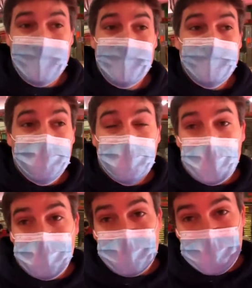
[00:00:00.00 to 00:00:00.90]
So that would
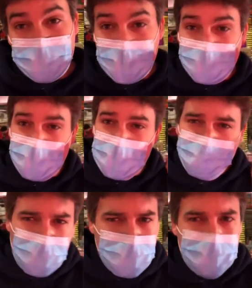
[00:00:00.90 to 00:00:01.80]
be stuff like fresh
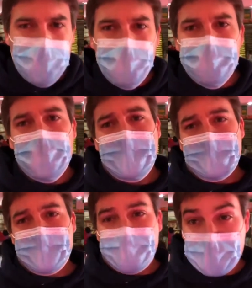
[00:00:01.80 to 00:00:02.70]
produce,
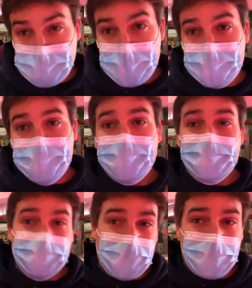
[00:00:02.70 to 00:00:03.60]
fresh meats, this
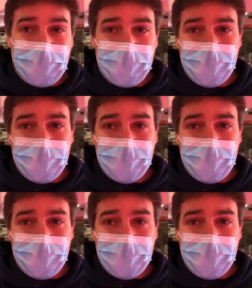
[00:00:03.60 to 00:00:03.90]
kind of thing.